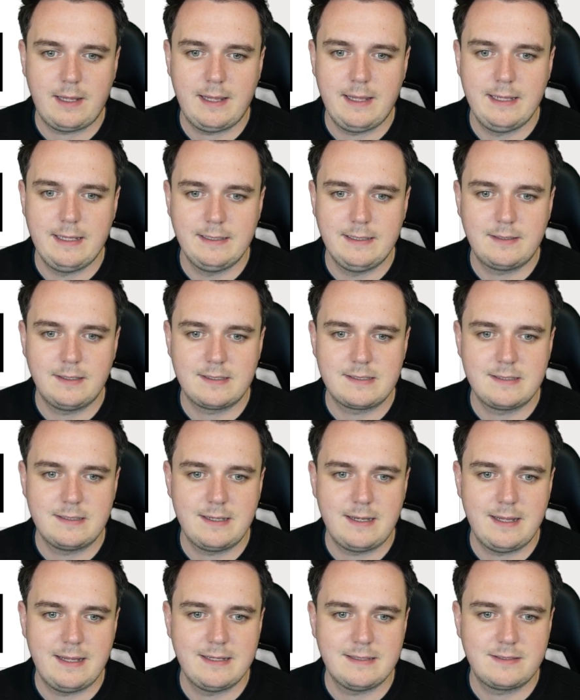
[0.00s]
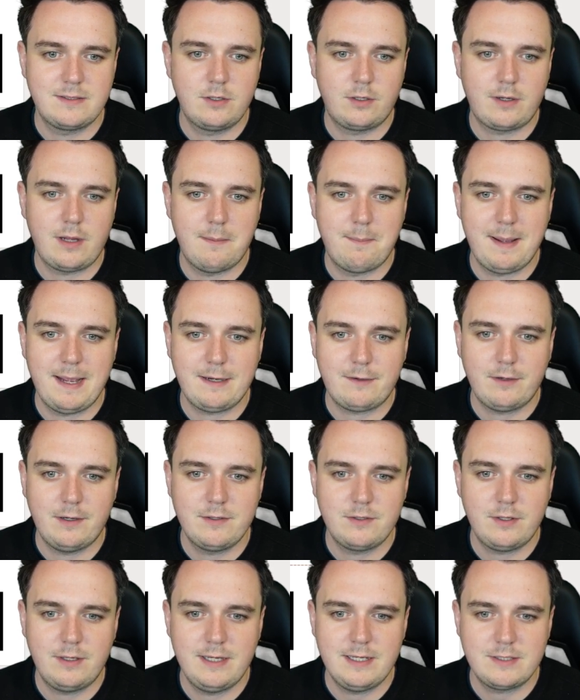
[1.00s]
it's not got a
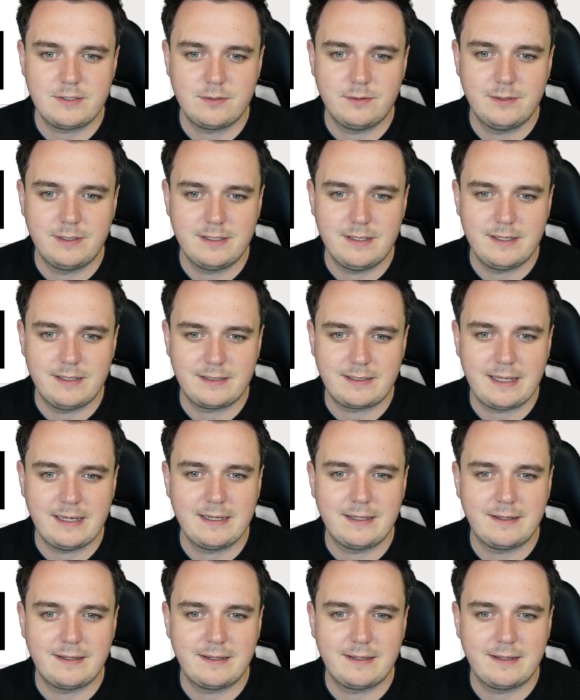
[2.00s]
background on it. So it